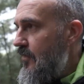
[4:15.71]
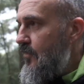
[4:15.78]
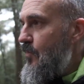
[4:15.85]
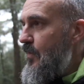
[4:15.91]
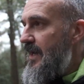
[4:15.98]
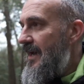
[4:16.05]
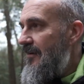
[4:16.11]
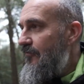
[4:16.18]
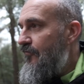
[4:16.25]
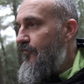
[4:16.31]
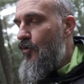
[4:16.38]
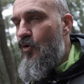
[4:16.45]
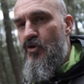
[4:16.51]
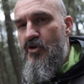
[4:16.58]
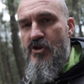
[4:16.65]
We have
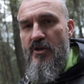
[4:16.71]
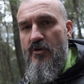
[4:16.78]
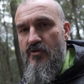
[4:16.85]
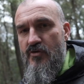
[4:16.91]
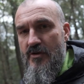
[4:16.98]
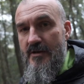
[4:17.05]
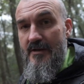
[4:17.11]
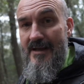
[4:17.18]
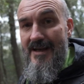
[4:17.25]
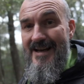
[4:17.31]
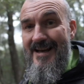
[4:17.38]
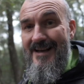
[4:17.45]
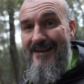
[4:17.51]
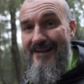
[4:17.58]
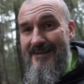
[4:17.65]
four children in
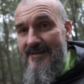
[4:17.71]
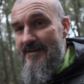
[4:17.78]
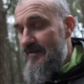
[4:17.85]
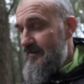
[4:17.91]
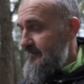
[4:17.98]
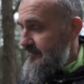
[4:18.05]
England.